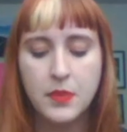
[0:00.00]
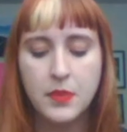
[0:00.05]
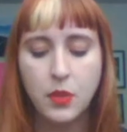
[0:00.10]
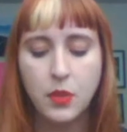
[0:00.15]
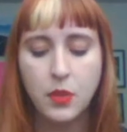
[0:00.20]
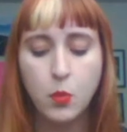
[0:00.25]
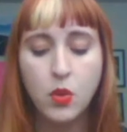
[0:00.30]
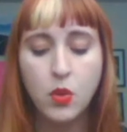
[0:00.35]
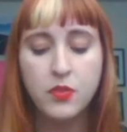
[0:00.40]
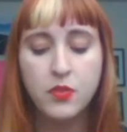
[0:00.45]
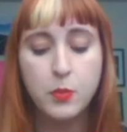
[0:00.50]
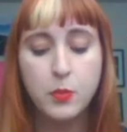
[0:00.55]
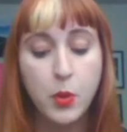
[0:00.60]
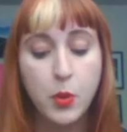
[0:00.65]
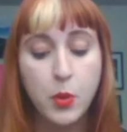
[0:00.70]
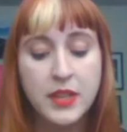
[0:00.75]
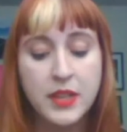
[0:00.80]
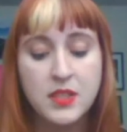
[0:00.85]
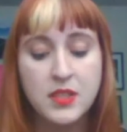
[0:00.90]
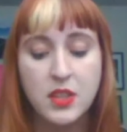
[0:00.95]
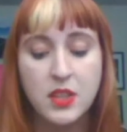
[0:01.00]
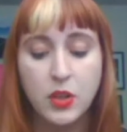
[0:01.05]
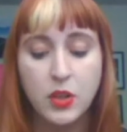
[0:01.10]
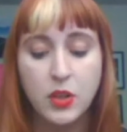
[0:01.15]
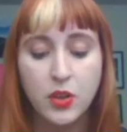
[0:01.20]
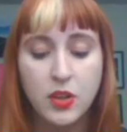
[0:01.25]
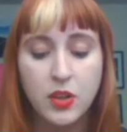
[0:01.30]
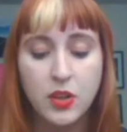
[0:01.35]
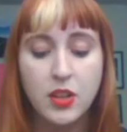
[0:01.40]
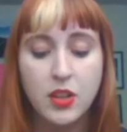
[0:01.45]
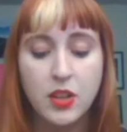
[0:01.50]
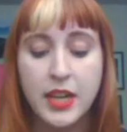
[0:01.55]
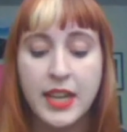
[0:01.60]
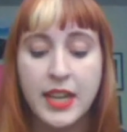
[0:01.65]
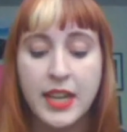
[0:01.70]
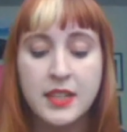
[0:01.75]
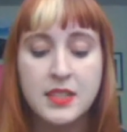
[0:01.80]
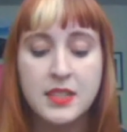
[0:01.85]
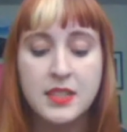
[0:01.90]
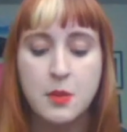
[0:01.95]
The wolf pressed the girl
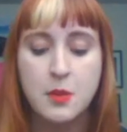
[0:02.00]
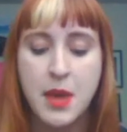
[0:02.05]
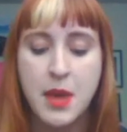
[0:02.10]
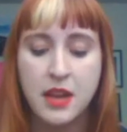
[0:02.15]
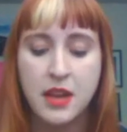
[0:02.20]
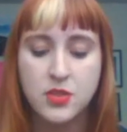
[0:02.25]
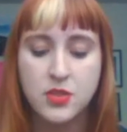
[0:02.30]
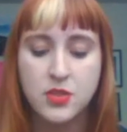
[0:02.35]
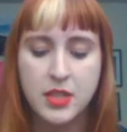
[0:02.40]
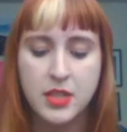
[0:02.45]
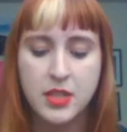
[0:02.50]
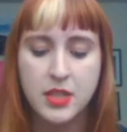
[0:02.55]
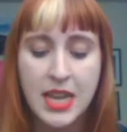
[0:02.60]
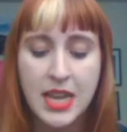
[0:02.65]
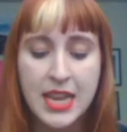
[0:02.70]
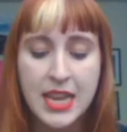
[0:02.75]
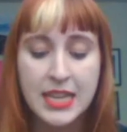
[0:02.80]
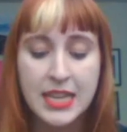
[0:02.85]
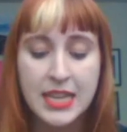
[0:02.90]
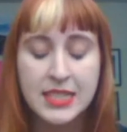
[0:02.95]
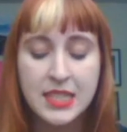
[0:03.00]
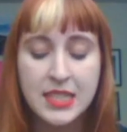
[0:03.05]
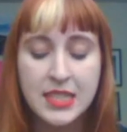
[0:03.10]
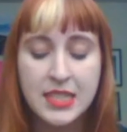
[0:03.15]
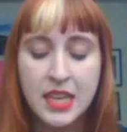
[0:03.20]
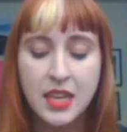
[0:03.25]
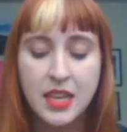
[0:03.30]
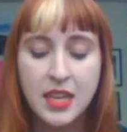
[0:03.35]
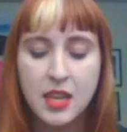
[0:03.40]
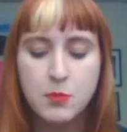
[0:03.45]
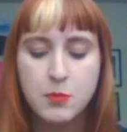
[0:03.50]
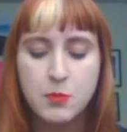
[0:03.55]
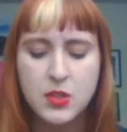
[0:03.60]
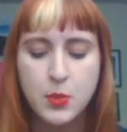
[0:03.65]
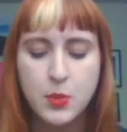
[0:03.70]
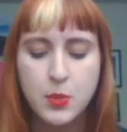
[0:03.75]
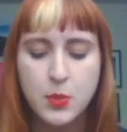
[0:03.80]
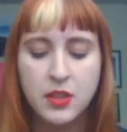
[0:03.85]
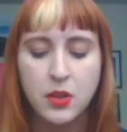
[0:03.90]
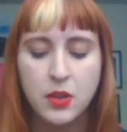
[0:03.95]
against the mattress, his knee in
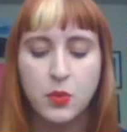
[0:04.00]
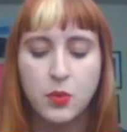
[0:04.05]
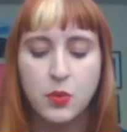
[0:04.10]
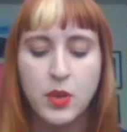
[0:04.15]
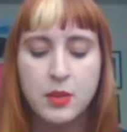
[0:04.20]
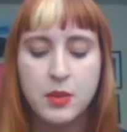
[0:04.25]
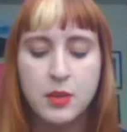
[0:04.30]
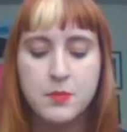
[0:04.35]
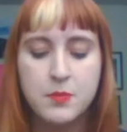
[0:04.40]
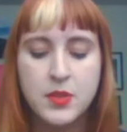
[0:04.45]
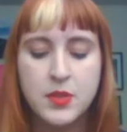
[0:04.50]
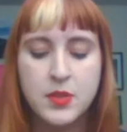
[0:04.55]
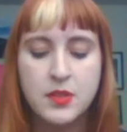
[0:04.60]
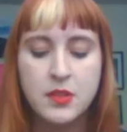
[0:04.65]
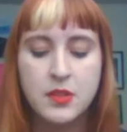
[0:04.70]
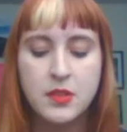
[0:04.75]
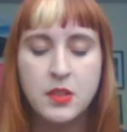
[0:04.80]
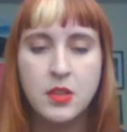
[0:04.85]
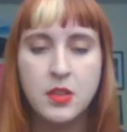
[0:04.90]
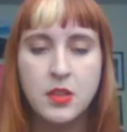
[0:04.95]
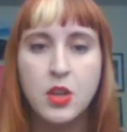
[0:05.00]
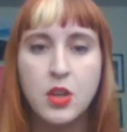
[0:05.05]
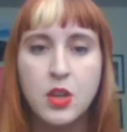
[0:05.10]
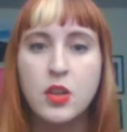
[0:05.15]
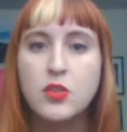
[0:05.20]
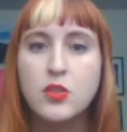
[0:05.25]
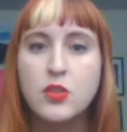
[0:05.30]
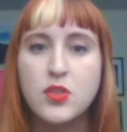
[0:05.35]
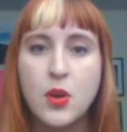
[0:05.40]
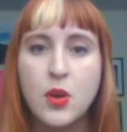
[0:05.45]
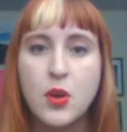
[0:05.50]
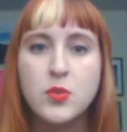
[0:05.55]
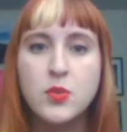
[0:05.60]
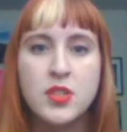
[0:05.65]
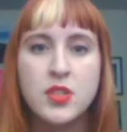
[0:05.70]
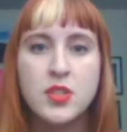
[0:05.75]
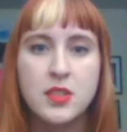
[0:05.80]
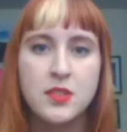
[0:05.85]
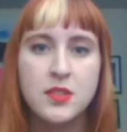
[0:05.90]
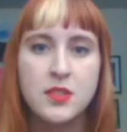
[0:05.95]
between her ribs. Don't
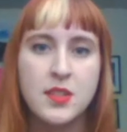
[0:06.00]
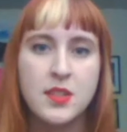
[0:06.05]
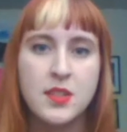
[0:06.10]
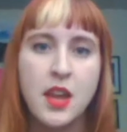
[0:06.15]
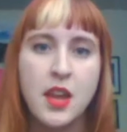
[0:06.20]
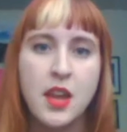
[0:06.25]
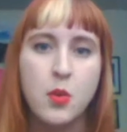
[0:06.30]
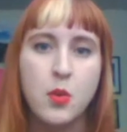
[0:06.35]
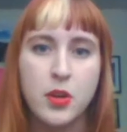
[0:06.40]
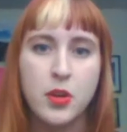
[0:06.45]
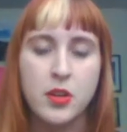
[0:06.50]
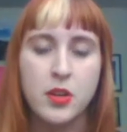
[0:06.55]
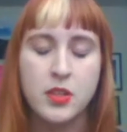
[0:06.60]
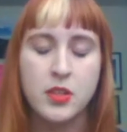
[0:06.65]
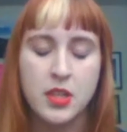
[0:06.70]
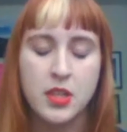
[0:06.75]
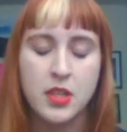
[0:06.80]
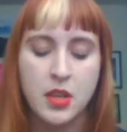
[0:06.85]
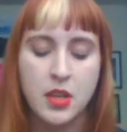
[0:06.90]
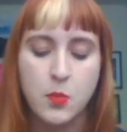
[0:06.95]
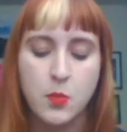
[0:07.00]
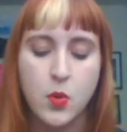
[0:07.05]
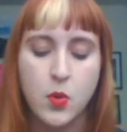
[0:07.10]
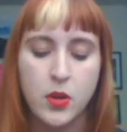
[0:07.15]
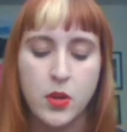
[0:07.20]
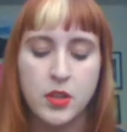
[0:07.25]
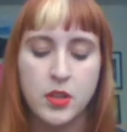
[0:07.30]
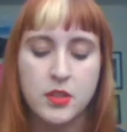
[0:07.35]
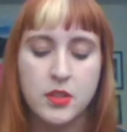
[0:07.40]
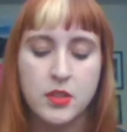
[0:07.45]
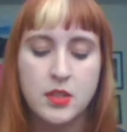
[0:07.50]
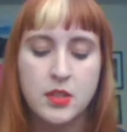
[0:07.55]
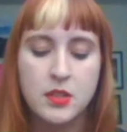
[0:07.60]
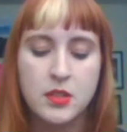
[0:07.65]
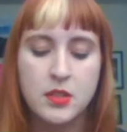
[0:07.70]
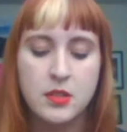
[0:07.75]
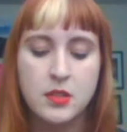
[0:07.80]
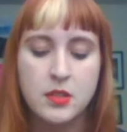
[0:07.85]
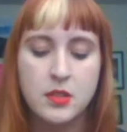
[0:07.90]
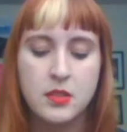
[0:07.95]
say a word, he warned.
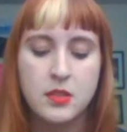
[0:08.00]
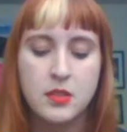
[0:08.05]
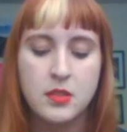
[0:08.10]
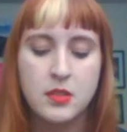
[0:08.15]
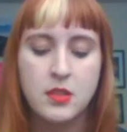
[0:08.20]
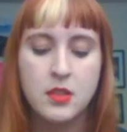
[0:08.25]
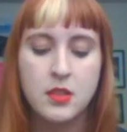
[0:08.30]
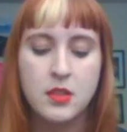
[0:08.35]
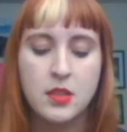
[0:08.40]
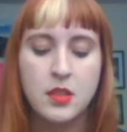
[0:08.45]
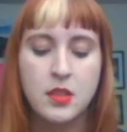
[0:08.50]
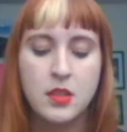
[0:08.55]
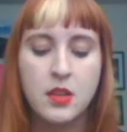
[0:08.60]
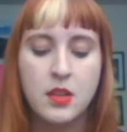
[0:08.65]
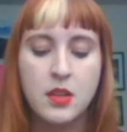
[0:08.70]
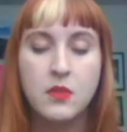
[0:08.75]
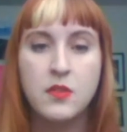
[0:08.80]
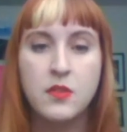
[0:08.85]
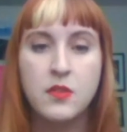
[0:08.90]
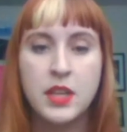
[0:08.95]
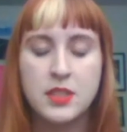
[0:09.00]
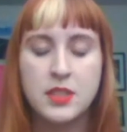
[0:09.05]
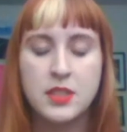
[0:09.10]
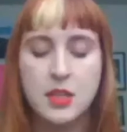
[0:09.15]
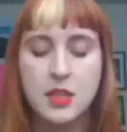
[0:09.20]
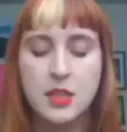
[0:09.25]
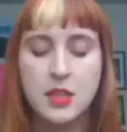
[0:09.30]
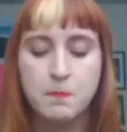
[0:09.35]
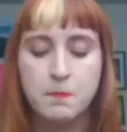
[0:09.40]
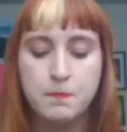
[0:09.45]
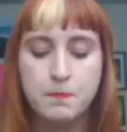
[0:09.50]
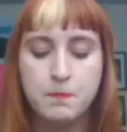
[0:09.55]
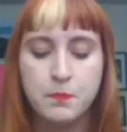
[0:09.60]
Victim.